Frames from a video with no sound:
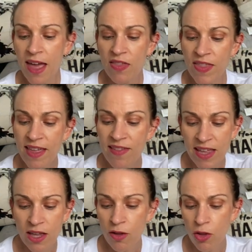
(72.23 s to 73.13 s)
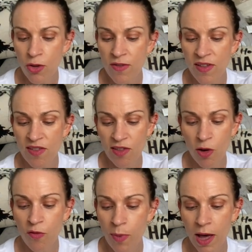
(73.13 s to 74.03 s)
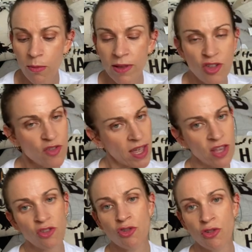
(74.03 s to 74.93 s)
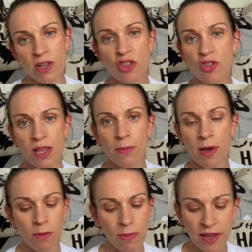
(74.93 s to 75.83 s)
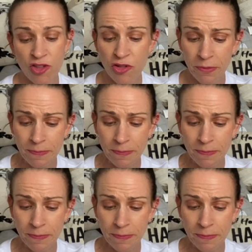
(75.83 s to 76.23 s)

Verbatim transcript: This includes self-published and traditionally published.